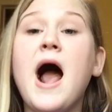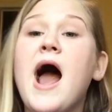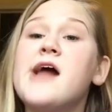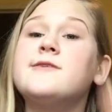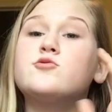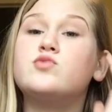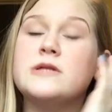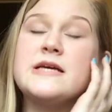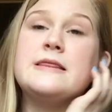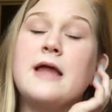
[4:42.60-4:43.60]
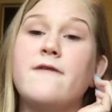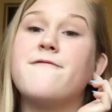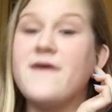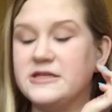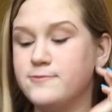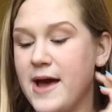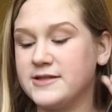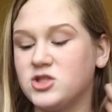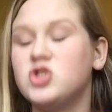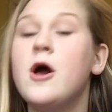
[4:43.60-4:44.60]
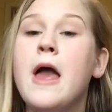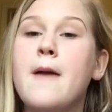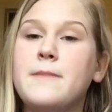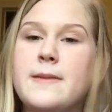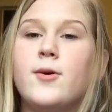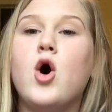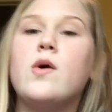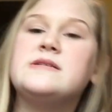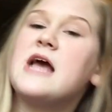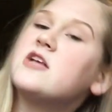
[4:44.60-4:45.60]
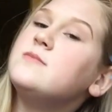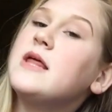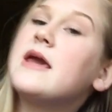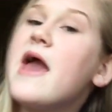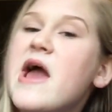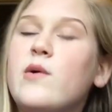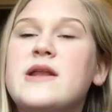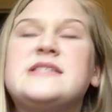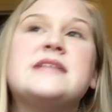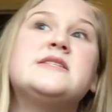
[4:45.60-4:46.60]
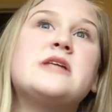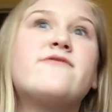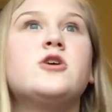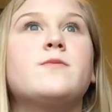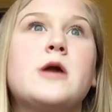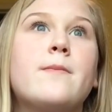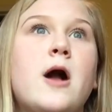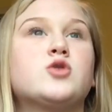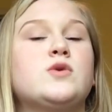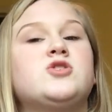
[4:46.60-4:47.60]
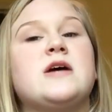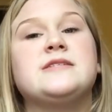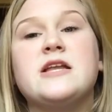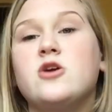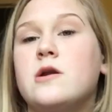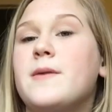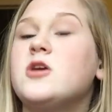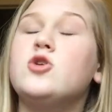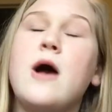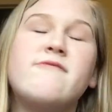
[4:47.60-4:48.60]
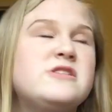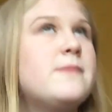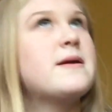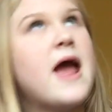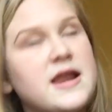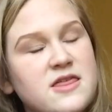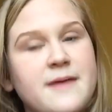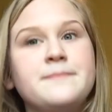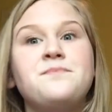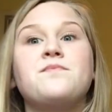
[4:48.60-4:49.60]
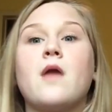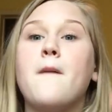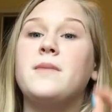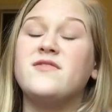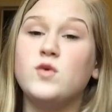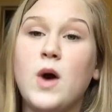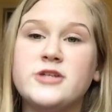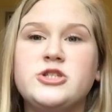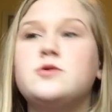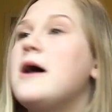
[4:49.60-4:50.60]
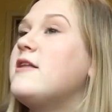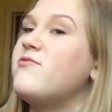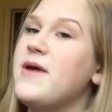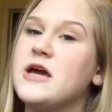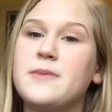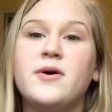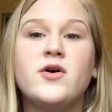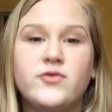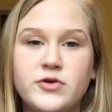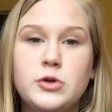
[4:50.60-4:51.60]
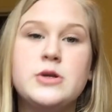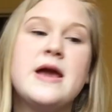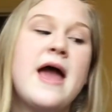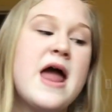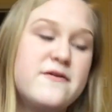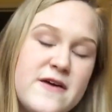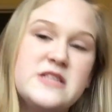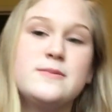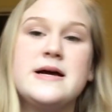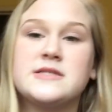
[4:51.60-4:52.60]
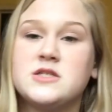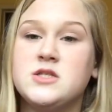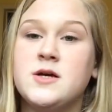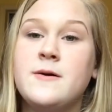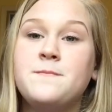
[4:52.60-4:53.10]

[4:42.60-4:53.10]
I really love face masks. People always ask me, like, hey, I want to send stuff to your P O box. What should I send you? And I'm like, you don't have to send me anything. But if you want to, I love makeup, food, and face masks.